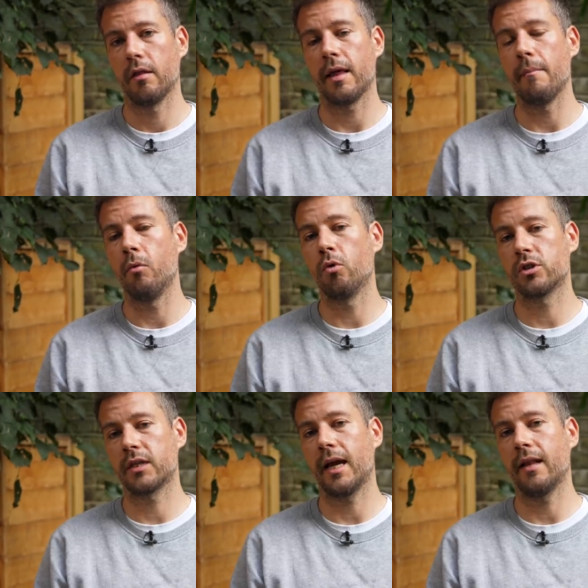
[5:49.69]
They're more
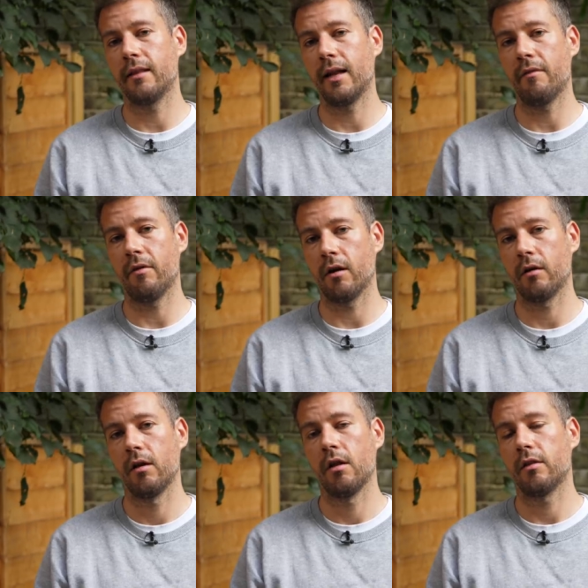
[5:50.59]
scared than ever
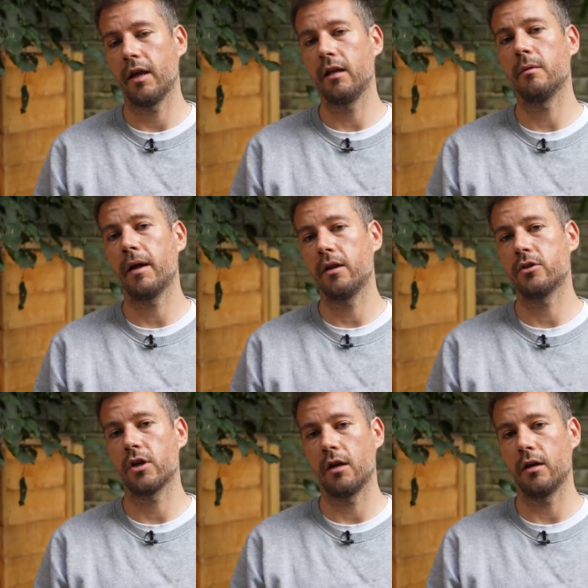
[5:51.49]
that independent
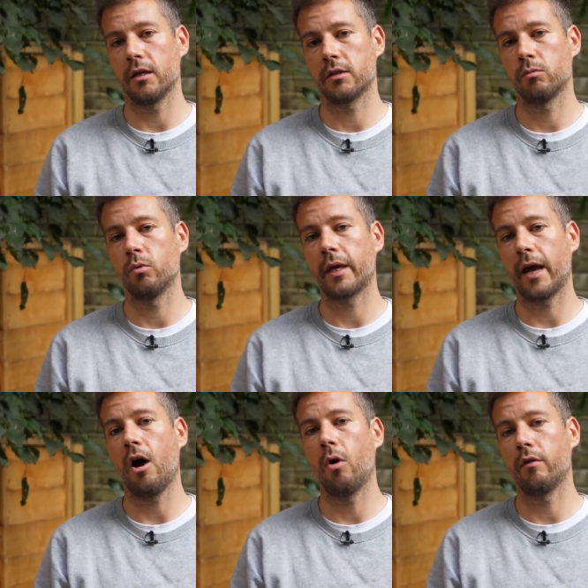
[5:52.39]
journalists will
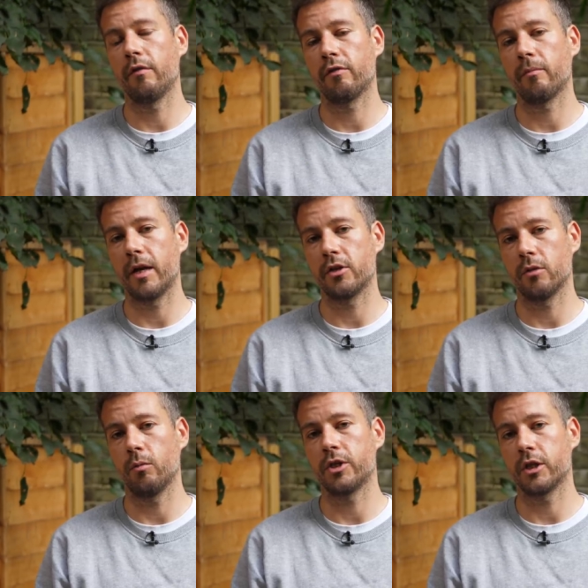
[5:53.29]
get hold of
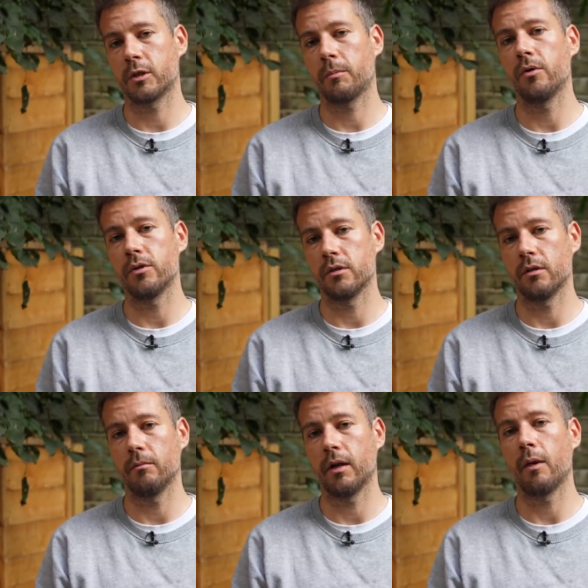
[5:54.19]
information which exposes
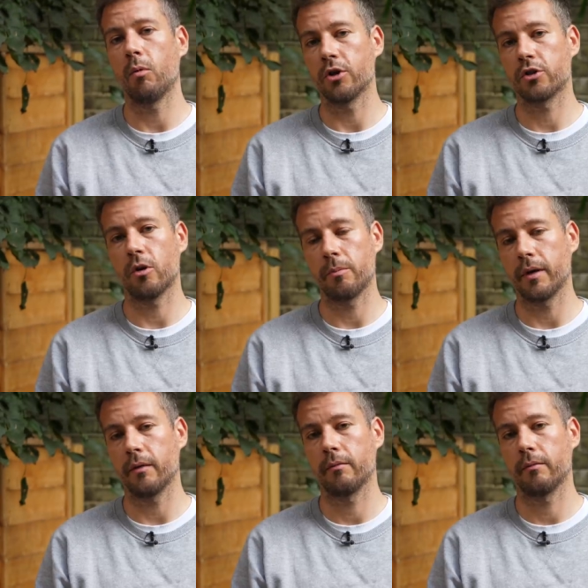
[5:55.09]
them and they want to stop it.